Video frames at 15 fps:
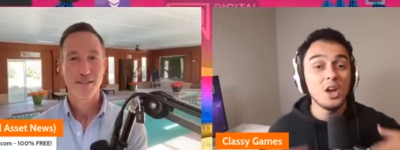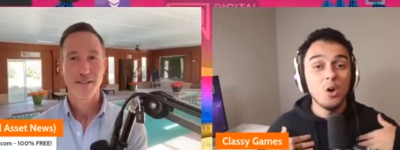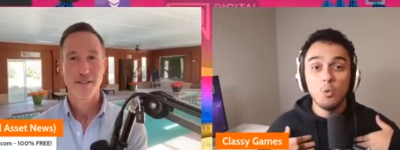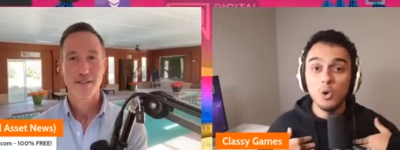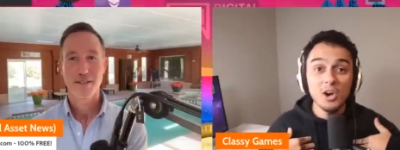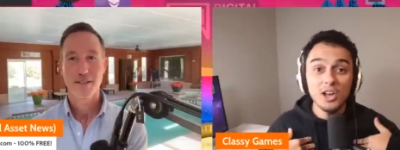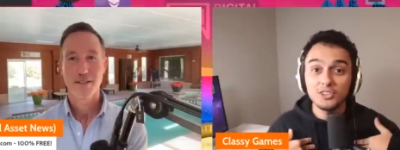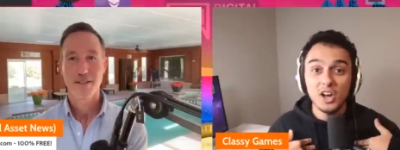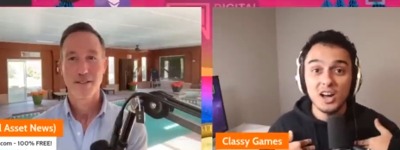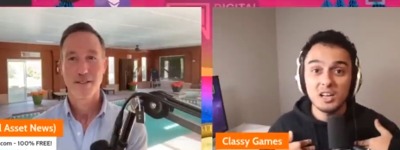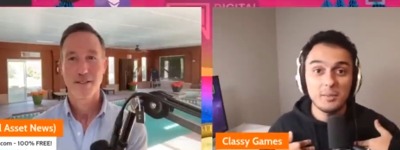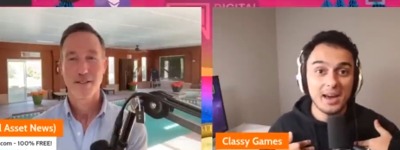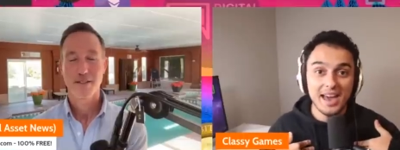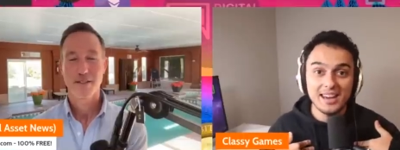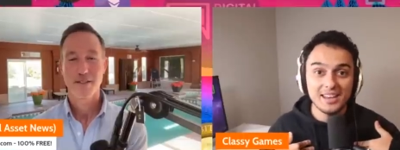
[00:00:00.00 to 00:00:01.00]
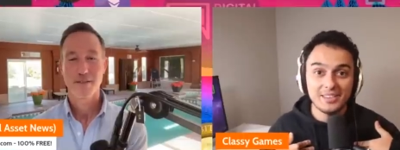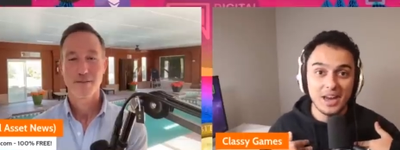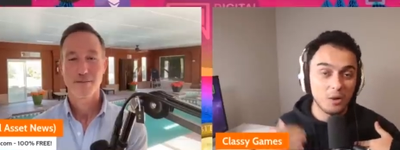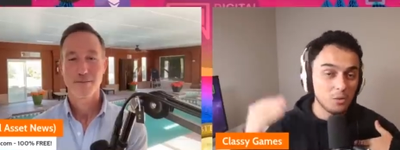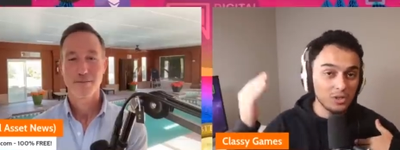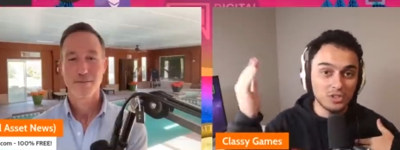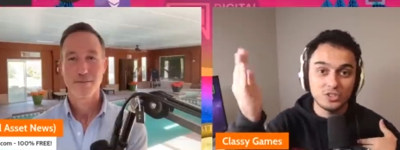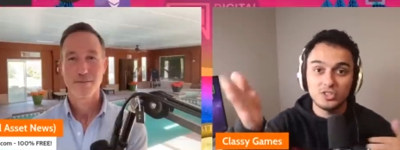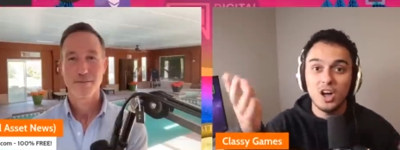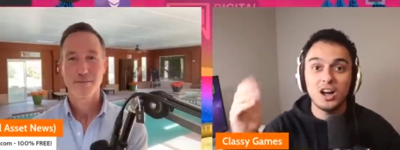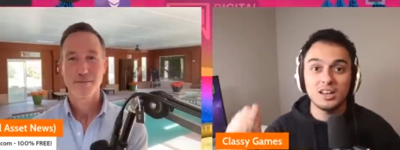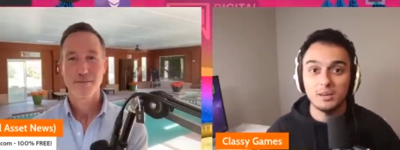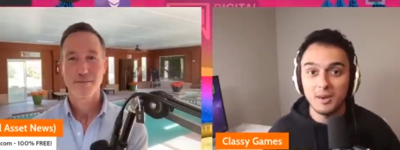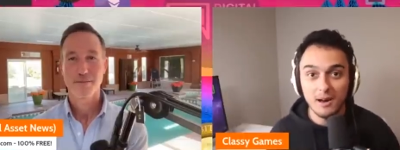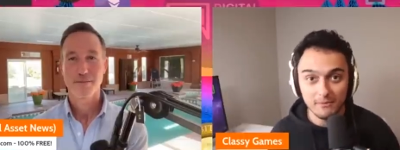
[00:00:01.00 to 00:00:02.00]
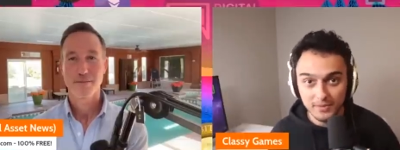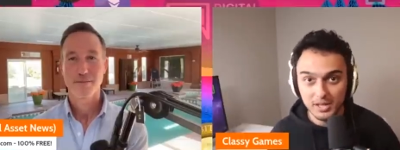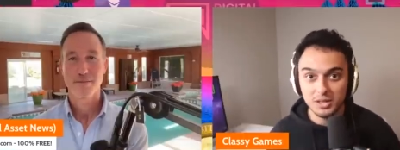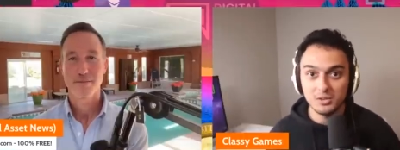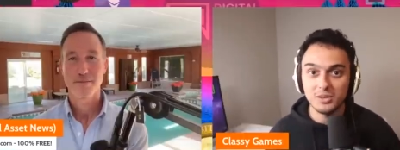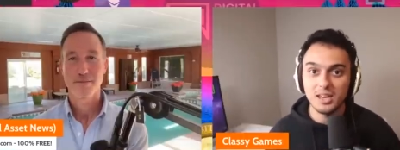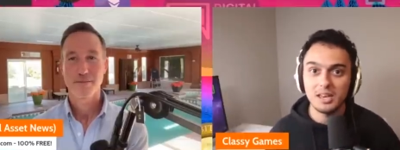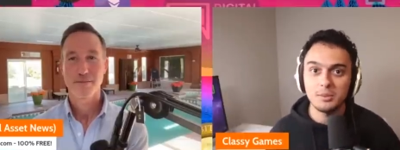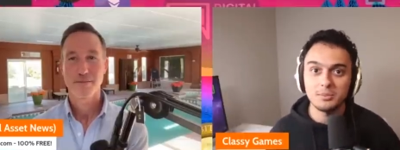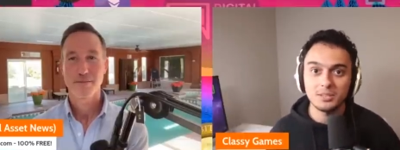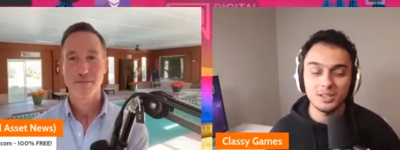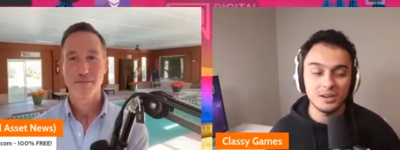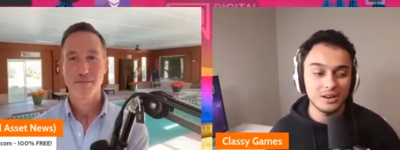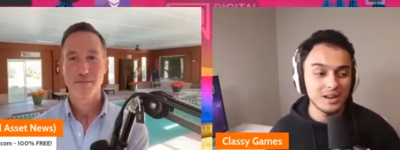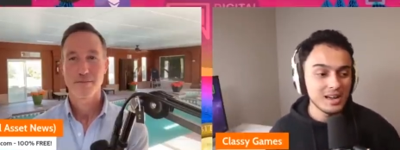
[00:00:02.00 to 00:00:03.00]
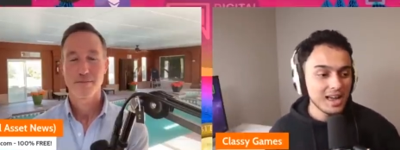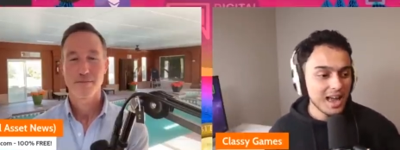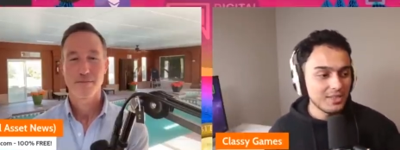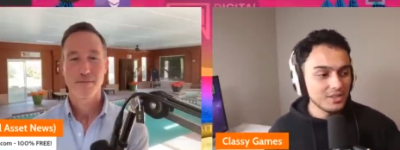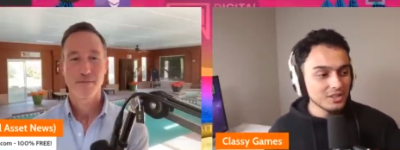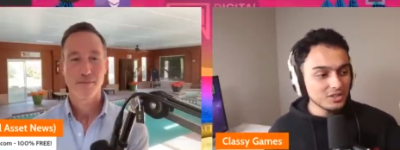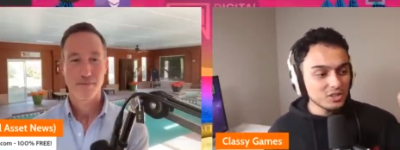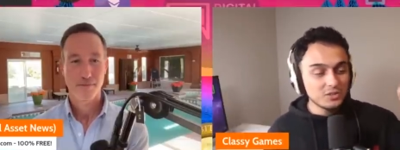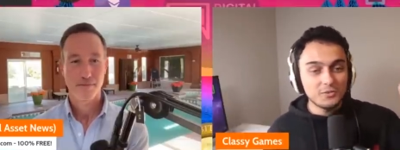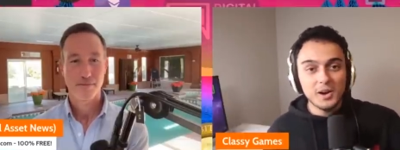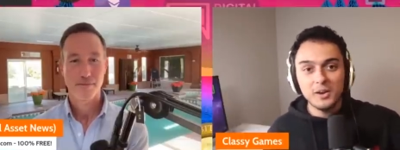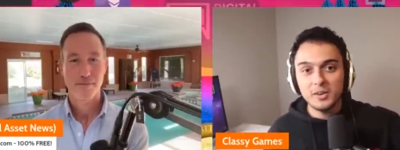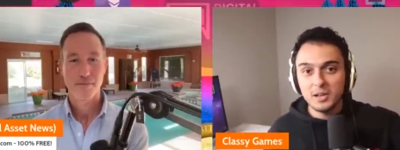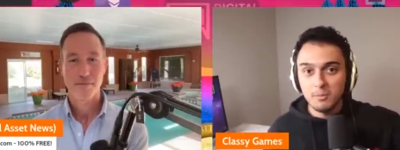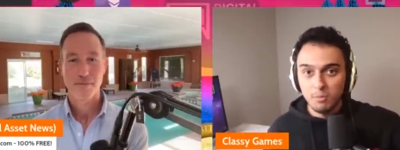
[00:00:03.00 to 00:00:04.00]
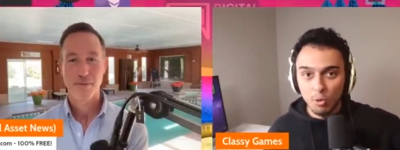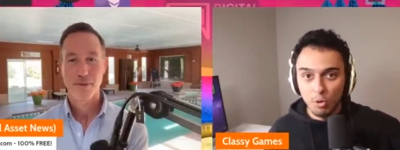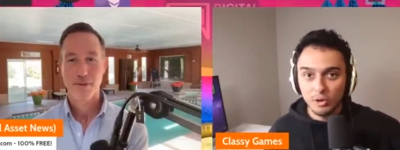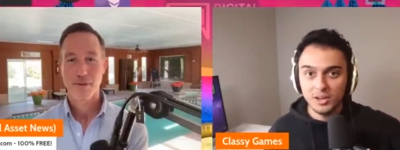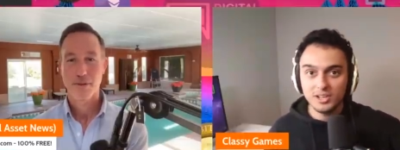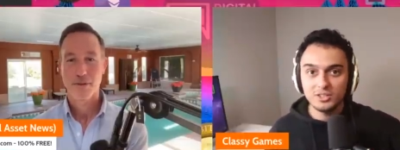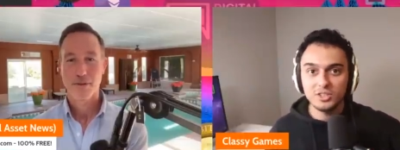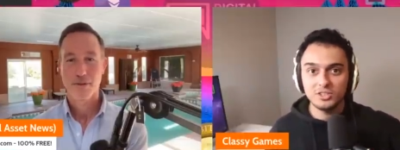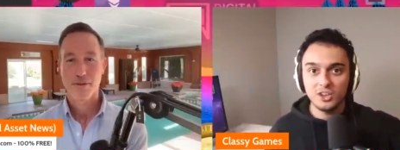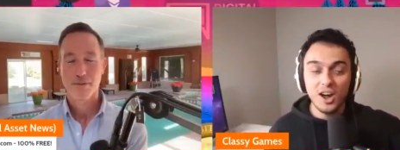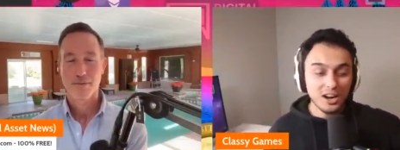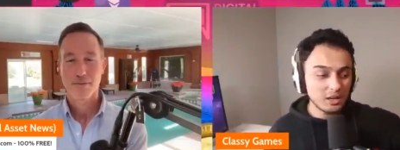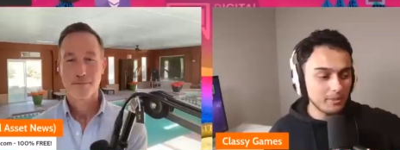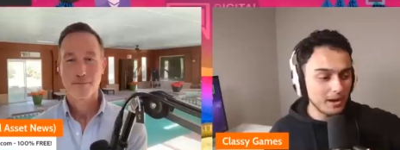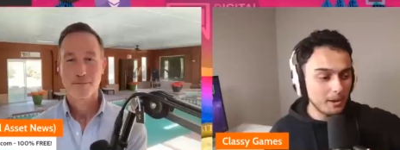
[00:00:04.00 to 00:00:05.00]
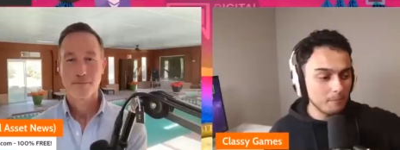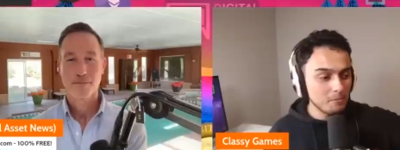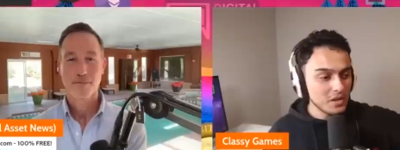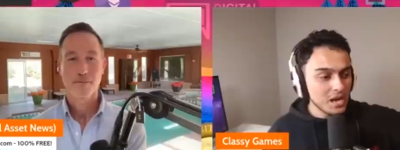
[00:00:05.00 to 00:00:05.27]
Speaker 1: We're not talking about any of that. We're just talking about video games here. And this is very important to talk about